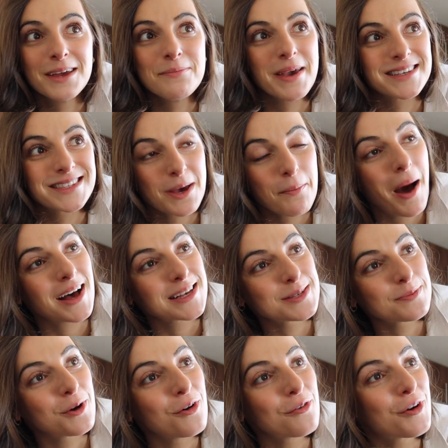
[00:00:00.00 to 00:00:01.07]
it makes it
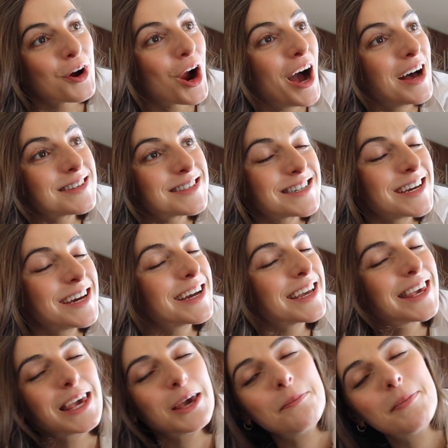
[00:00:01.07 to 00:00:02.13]
possible for us to
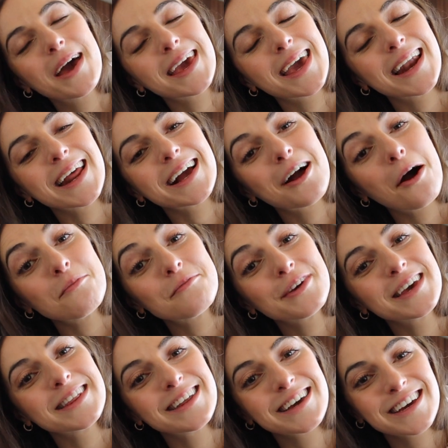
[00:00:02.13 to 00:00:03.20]
keep getting
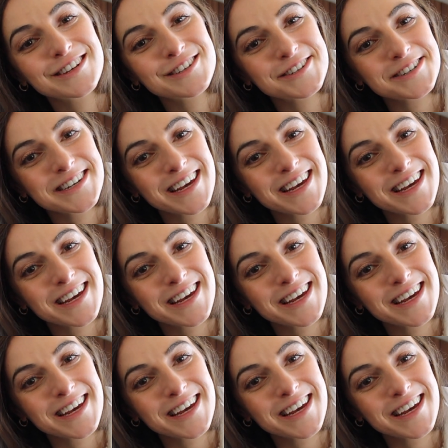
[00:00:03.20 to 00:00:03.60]
comfy in the kitchen